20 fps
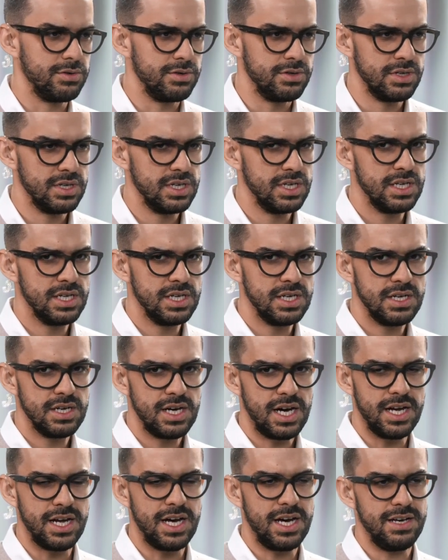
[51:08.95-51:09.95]
Or
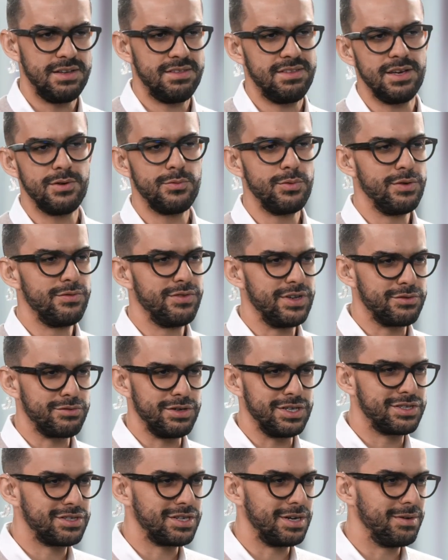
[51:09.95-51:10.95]
I think we've
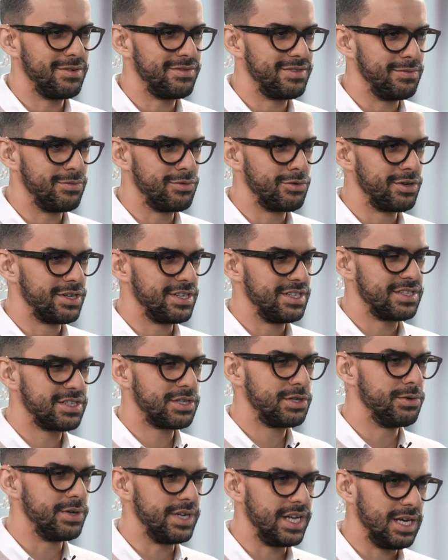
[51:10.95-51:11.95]
addressed some of them during
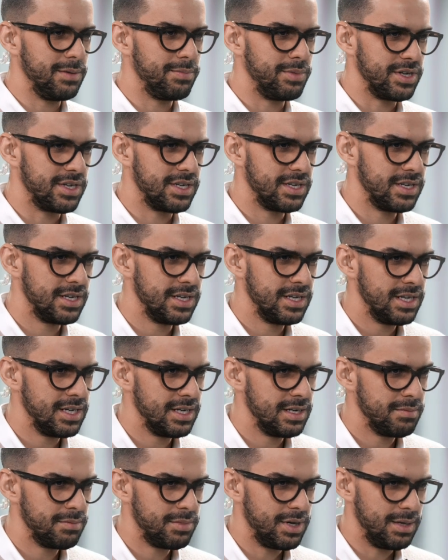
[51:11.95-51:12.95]
this Q&A, but
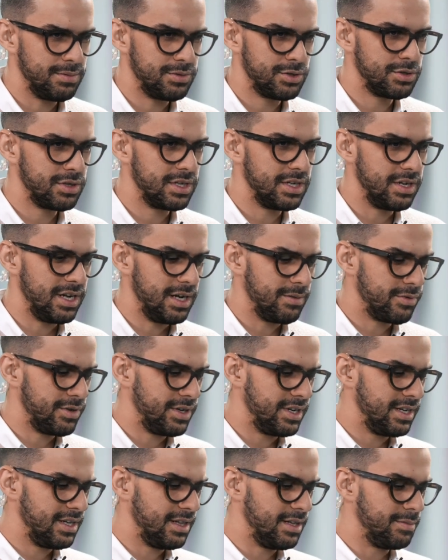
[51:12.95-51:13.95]
perhaps you can
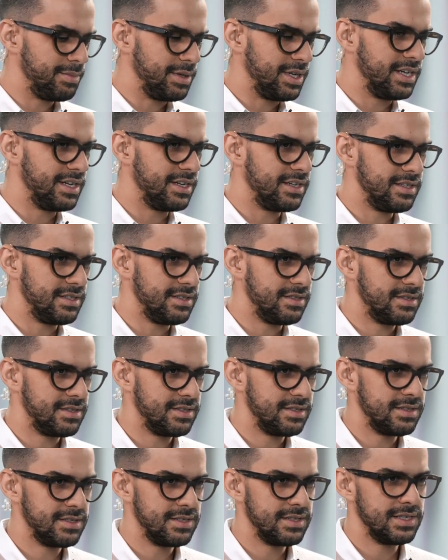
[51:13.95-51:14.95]
elaborate a little bit here on
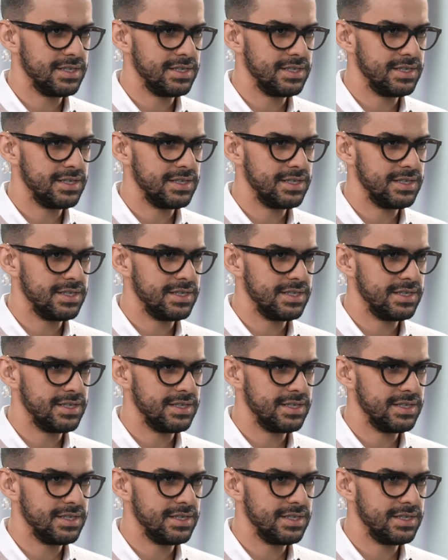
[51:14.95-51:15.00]
this.